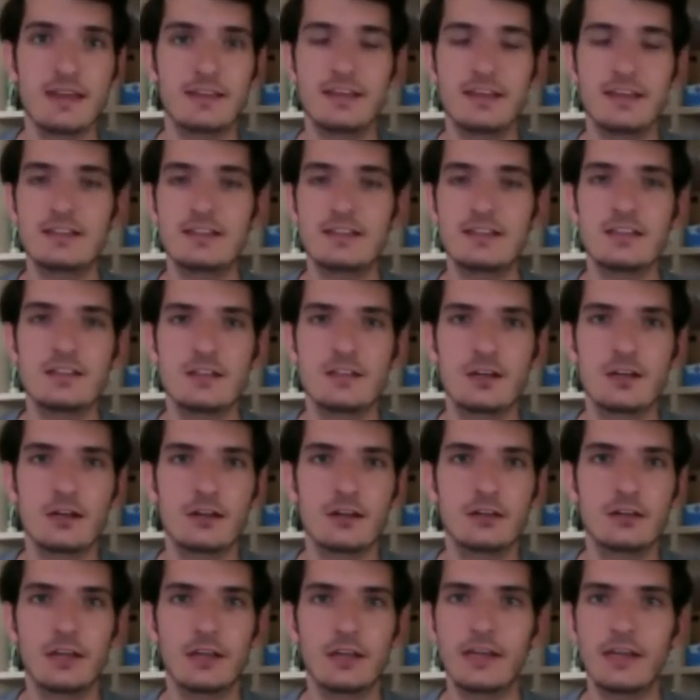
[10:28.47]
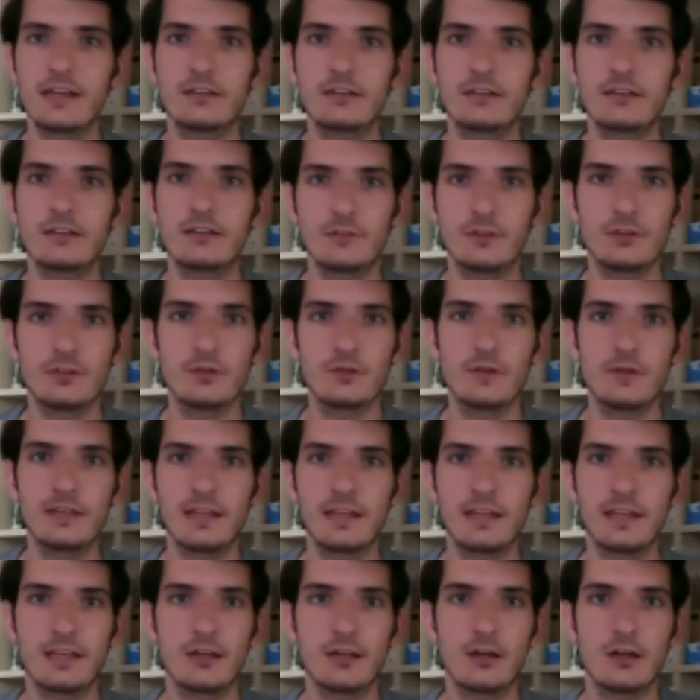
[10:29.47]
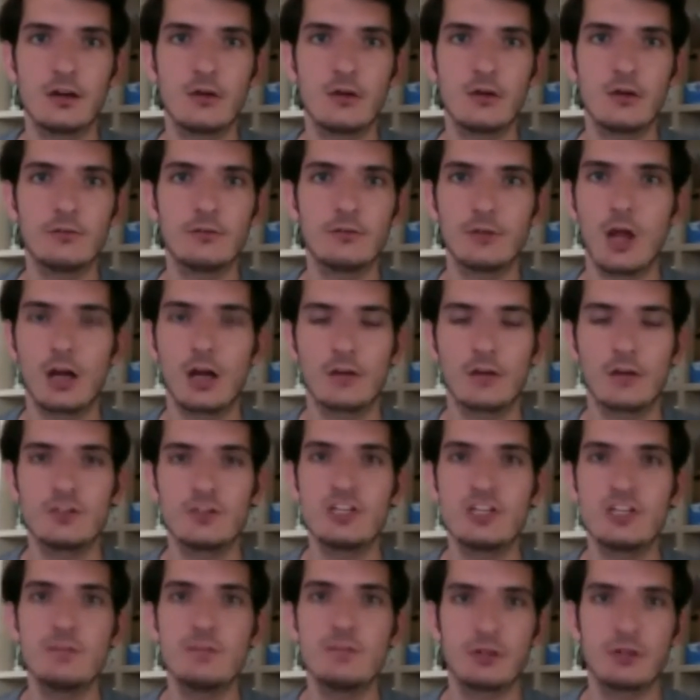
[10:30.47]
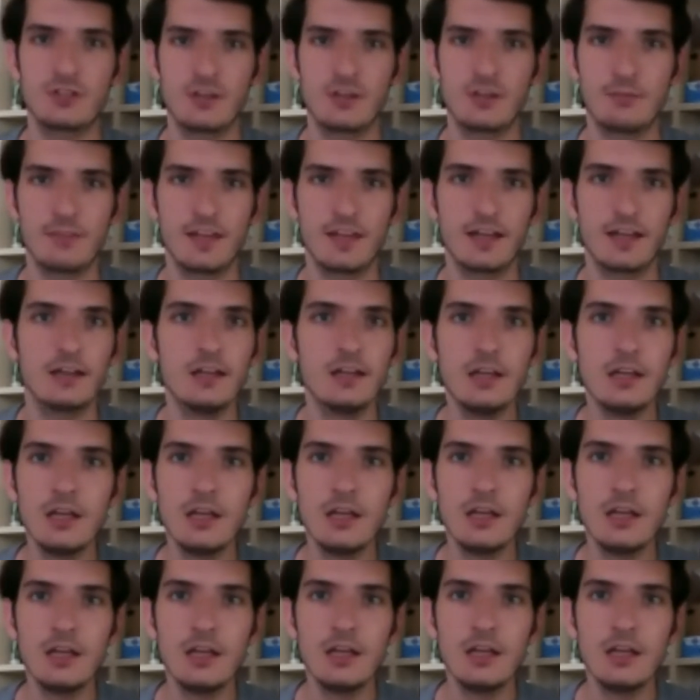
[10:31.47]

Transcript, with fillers: to make things easier, like for doing like, you know, a flock of sheep or something.